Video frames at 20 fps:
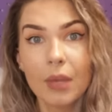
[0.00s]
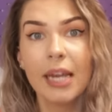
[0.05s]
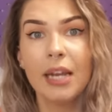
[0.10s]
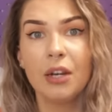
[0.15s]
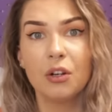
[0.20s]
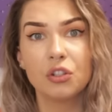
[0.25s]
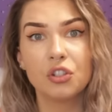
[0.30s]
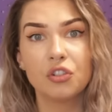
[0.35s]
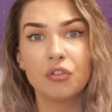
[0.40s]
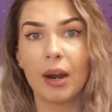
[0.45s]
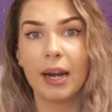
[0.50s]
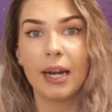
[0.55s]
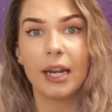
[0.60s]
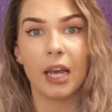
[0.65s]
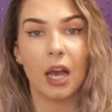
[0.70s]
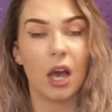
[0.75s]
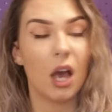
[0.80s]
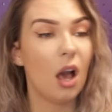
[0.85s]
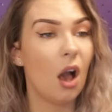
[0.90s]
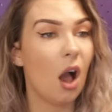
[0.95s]
in
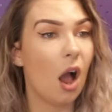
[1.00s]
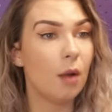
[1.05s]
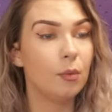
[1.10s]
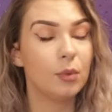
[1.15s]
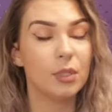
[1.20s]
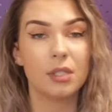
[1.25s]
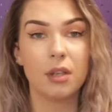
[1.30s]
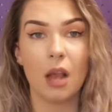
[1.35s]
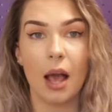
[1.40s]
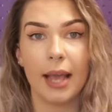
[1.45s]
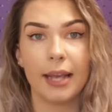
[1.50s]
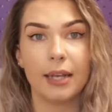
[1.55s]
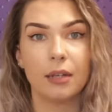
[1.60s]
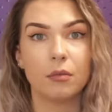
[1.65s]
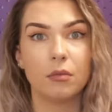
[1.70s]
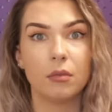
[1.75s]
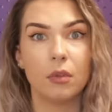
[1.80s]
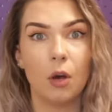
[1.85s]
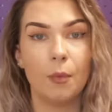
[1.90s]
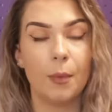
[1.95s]
Australia, I was like,
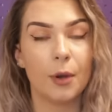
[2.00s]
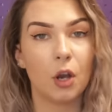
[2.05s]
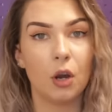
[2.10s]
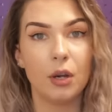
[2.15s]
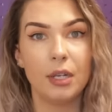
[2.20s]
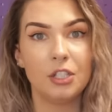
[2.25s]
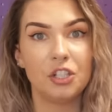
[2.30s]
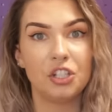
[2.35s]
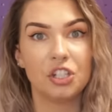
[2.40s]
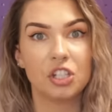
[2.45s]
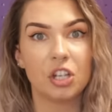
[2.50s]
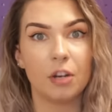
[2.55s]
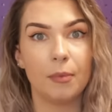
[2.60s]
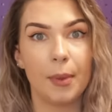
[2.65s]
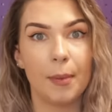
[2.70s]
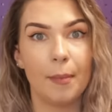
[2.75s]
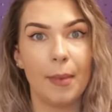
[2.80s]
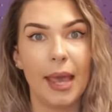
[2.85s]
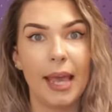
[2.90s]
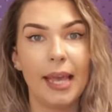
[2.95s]
oh my God, it's just gonna
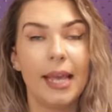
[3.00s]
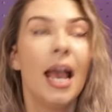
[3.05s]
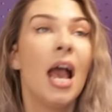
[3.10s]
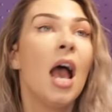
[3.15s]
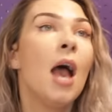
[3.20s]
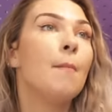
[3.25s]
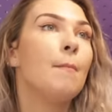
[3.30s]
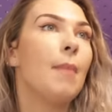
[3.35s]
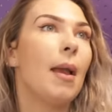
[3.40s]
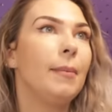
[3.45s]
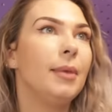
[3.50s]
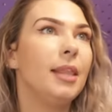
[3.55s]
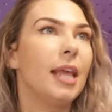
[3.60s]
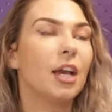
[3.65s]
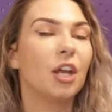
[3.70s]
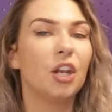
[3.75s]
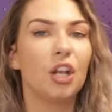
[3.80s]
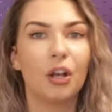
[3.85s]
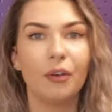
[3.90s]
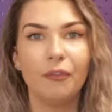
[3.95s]
be me. Maybe they're
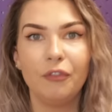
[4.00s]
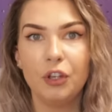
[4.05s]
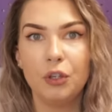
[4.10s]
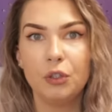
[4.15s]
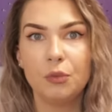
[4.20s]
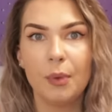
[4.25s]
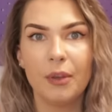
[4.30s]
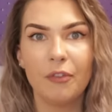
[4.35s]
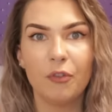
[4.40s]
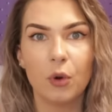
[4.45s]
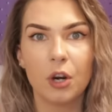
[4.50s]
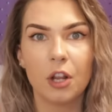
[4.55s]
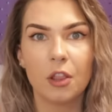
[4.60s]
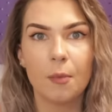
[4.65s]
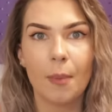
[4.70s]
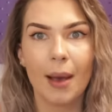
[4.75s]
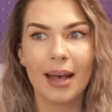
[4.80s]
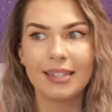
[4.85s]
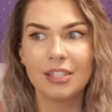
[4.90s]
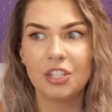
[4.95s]
gonna confuse me for one of
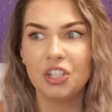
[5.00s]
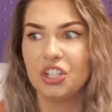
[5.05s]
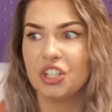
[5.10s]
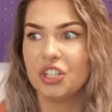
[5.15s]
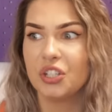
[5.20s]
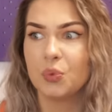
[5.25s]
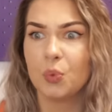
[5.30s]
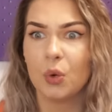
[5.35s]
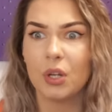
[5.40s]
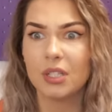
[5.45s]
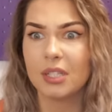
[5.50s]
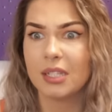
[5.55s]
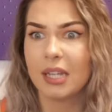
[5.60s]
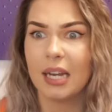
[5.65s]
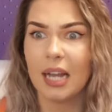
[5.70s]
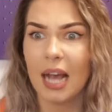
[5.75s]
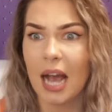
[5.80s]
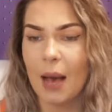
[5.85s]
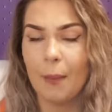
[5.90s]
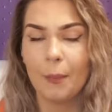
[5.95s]
the passengers. What's
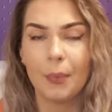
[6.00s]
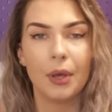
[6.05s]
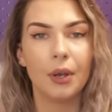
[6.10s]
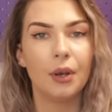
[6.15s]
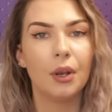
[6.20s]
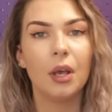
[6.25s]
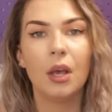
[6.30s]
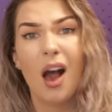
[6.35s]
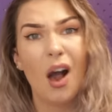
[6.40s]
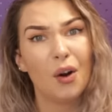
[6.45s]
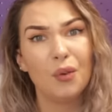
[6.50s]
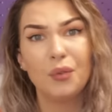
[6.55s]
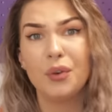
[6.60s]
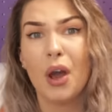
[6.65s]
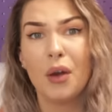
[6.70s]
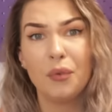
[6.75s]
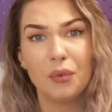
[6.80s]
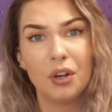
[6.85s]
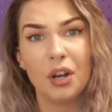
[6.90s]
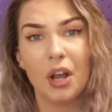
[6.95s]
gonna happen? Oh
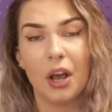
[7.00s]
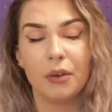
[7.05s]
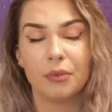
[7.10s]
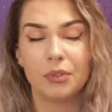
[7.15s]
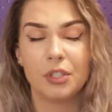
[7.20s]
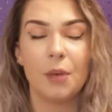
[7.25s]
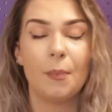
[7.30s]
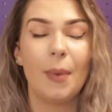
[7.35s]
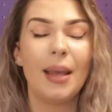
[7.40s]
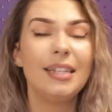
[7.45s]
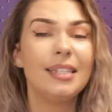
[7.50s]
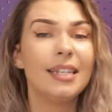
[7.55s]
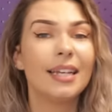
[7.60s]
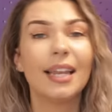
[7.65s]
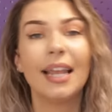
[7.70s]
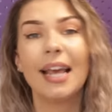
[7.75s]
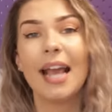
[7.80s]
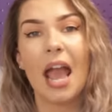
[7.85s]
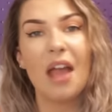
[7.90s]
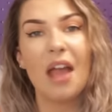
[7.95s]
no, no, no. So basically